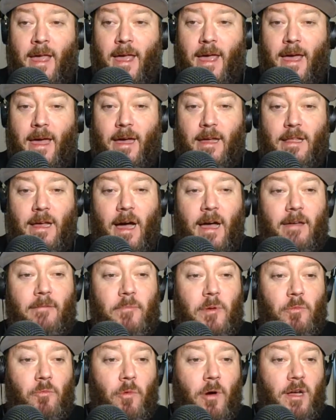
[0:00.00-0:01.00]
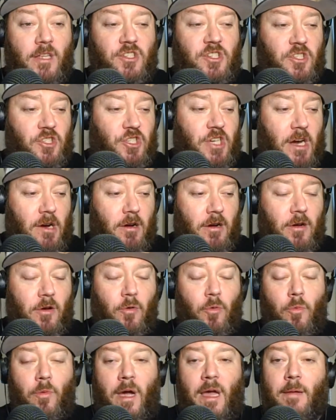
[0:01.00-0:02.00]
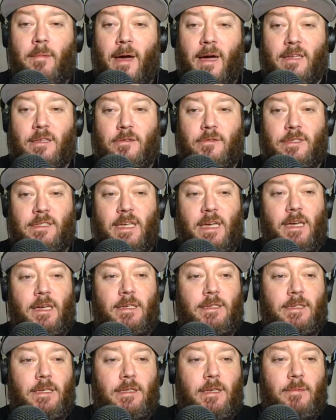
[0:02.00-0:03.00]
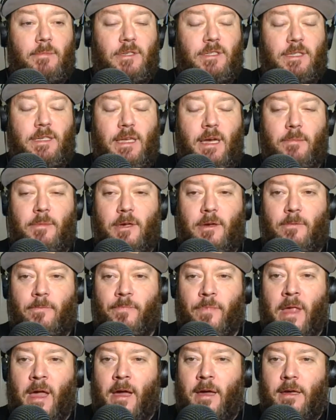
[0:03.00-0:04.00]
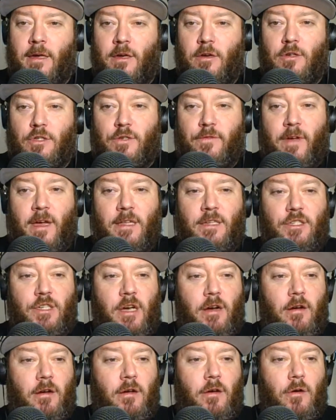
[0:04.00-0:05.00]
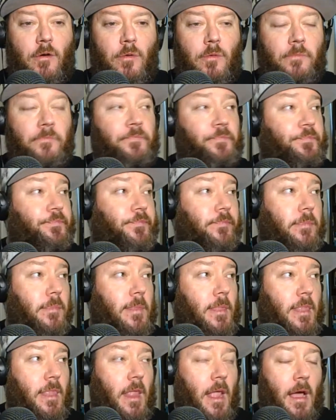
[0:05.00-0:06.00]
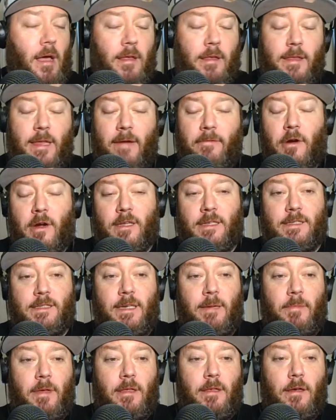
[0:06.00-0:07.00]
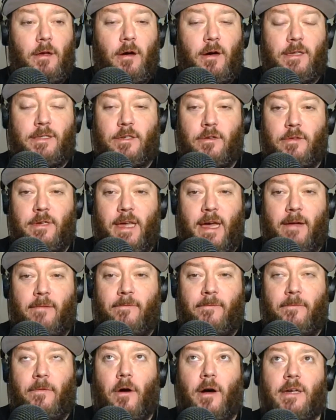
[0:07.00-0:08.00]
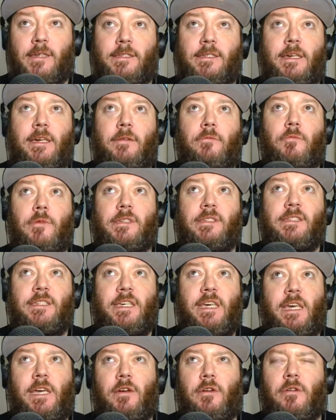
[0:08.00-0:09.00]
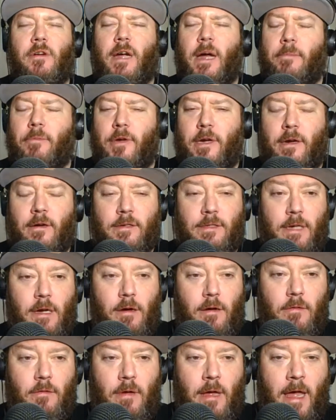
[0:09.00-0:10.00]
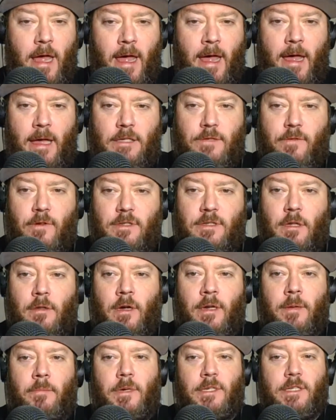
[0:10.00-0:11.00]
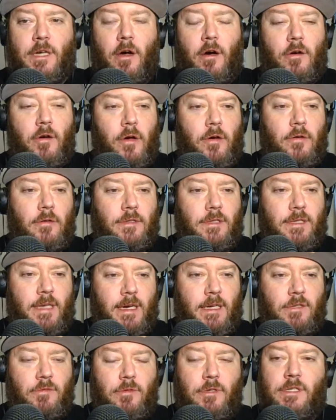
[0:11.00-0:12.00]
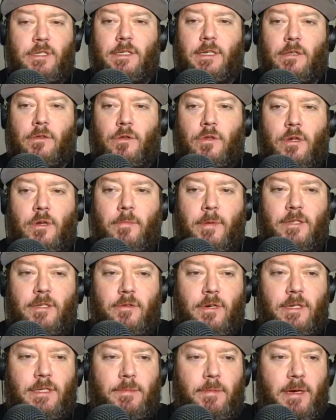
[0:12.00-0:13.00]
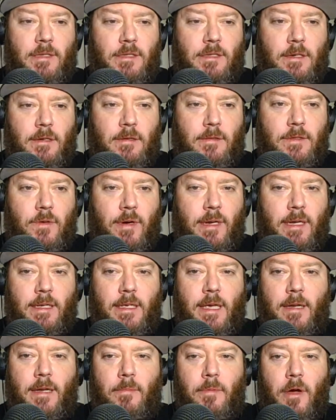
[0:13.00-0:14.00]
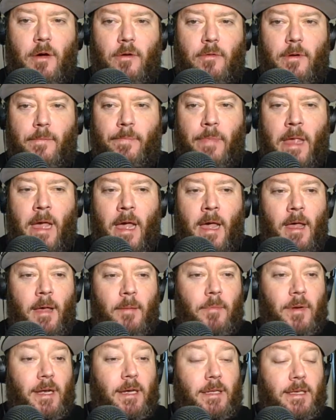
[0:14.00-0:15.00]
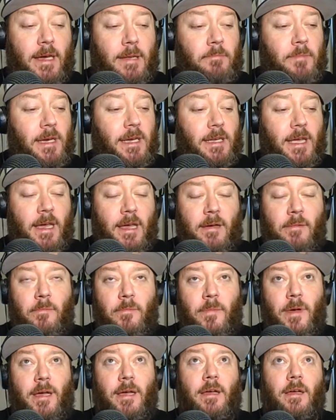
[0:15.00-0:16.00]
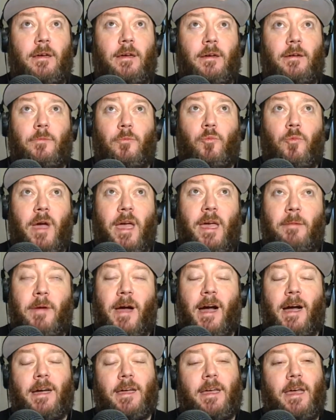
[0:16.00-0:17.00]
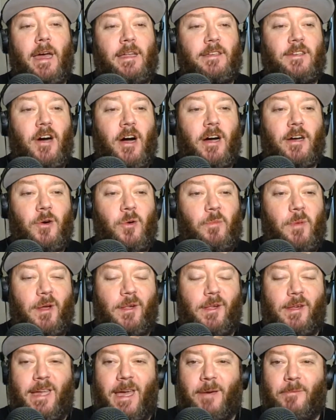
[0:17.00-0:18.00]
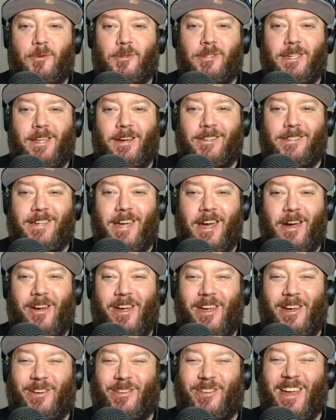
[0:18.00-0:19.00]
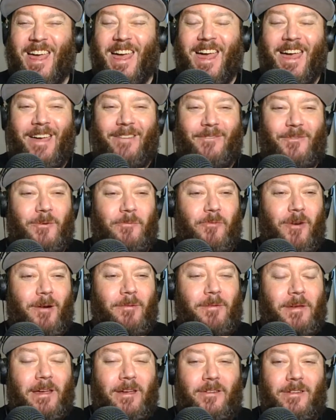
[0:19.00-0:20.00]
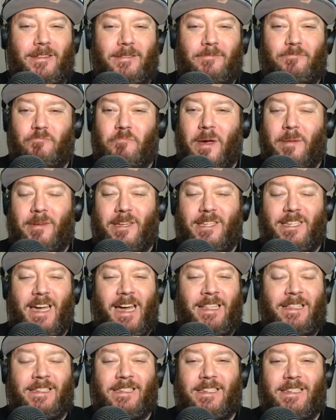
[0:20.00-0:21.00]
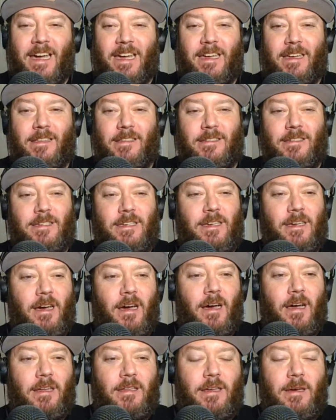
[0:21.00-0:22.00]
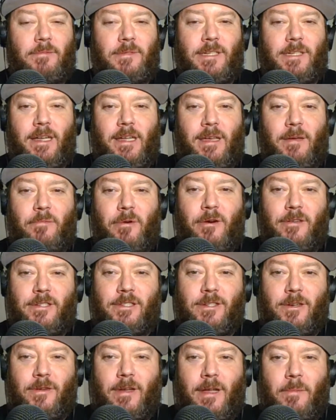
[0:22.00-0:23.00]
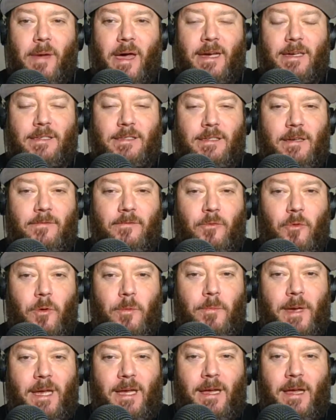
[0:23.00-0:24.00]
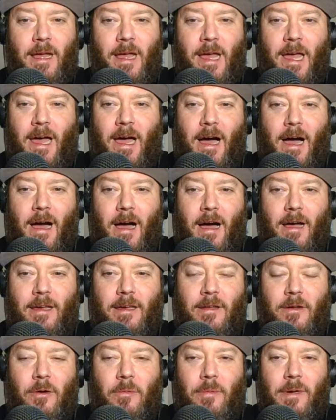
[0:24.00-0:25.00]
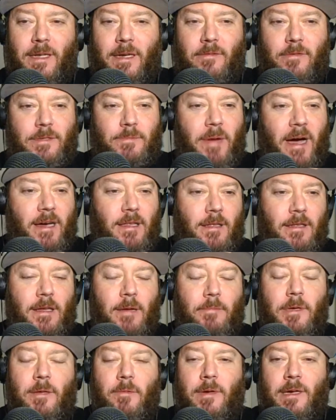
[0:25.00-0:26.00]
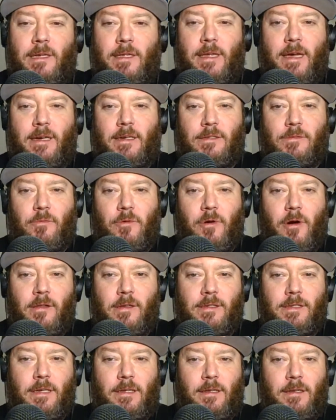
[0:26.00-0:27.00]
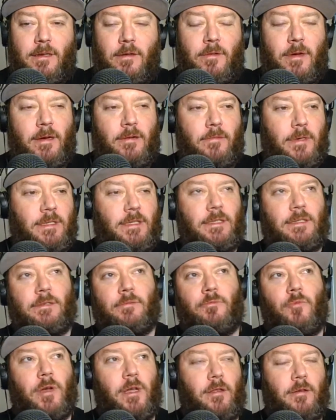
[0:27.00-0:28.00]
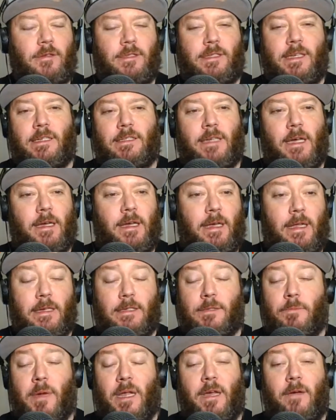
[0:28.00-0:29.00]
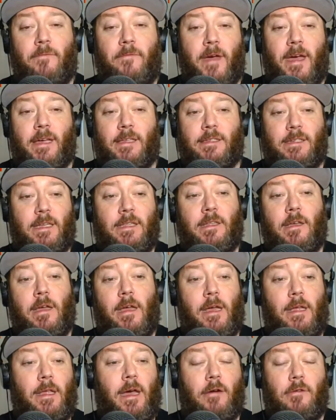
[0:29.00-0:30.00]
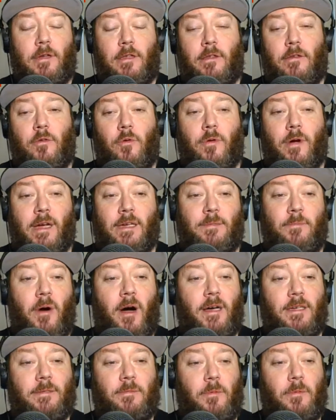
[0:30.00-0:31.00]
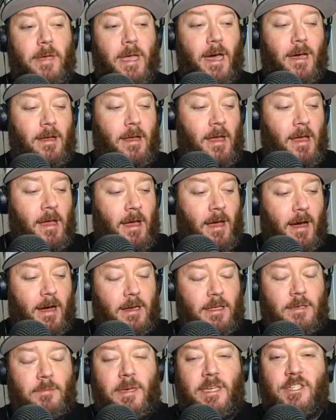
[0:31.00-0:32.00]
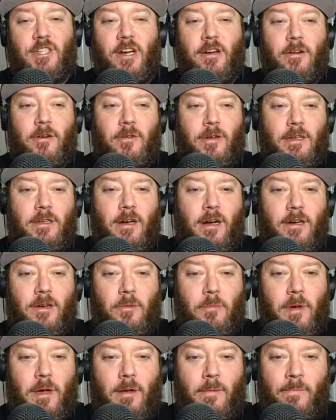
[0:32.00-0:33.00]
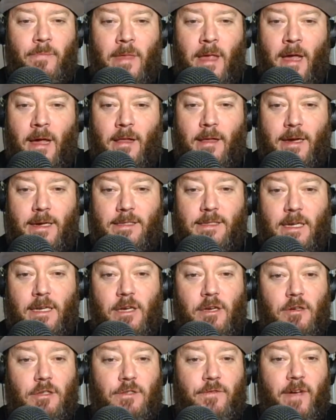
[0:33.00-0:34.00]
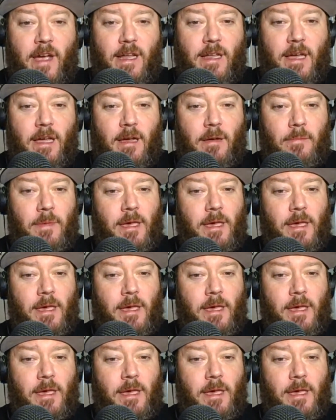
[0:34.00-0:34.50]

And I've been watching Jericho way back to his days in WCW. Huge fan of Jericho. I never got to see him in concert yet. Fozzy was here a couple of years ago. As far as the London Music Hall goes, tickets were just a little bit too expensive, so I didn't end up going. But I did meet him way back at a Taco Bell in Hamilton, Ontario, for probably a good maybe 10 seconds. He ended up signing a poster in a magazine for me. But it was back in the WWE days where all of a sudden it was one of those things that get as many fans in and out of the door as possible. But yeah, I get to meet Jericho at Taco Bell. Like I said, huge fan of him.